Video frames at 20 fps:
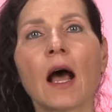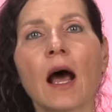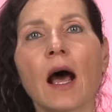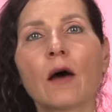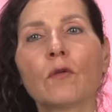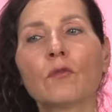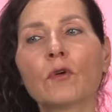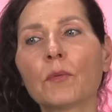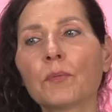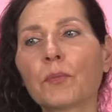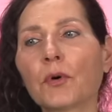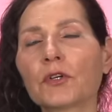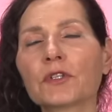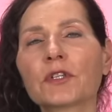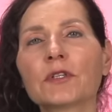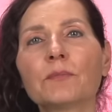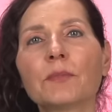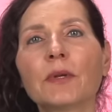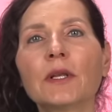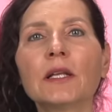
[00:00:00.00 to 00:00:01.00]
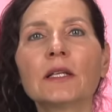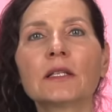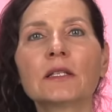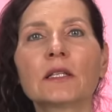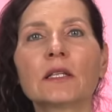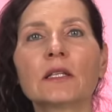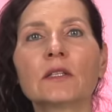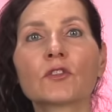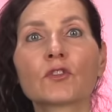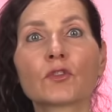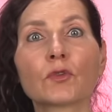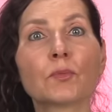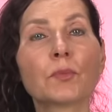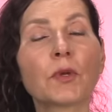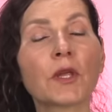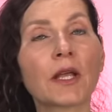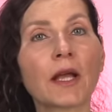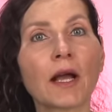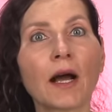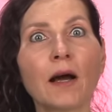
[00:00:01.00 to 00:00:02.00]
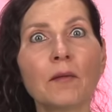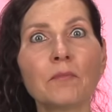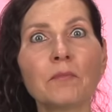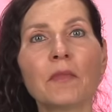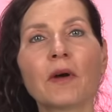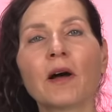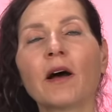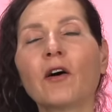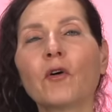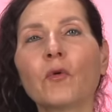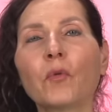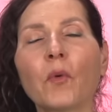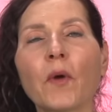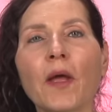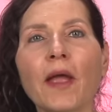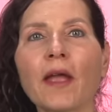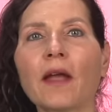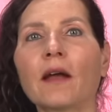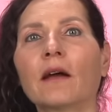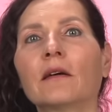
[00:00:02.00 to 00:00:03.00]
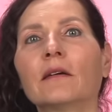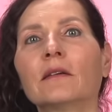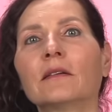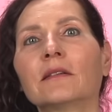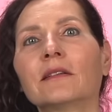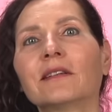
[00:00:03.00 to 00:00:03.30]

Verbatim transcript: our possibilities to become aware,